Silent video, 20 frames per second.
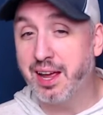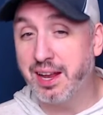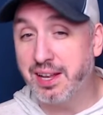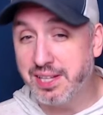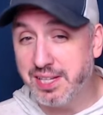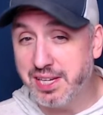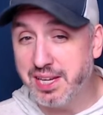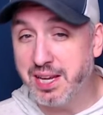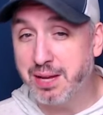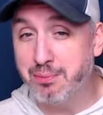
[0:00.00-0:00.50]
a
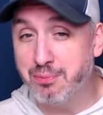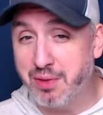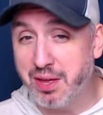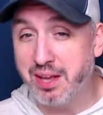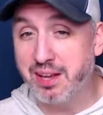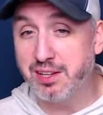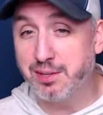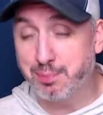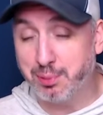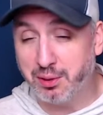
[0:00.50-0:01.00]
team
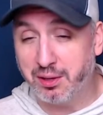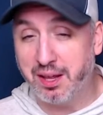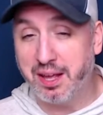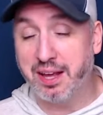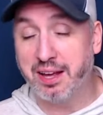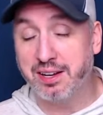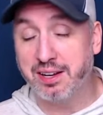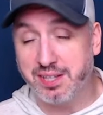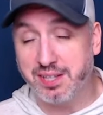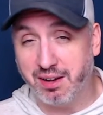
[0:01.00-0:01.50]
that is
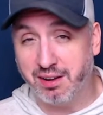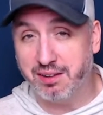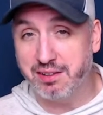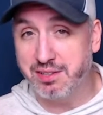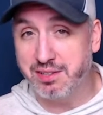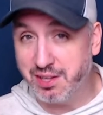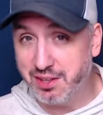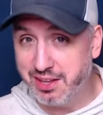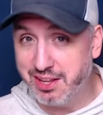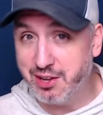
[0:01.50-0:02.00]
playing a ton
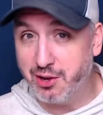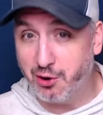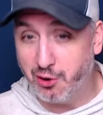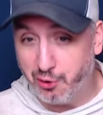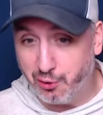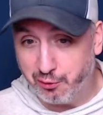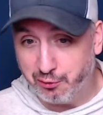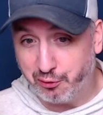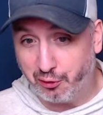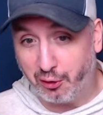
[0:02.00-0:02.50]
to the
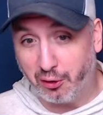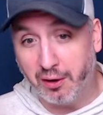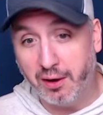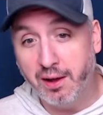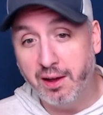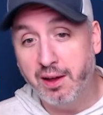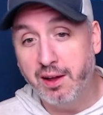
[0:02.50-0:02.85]
over.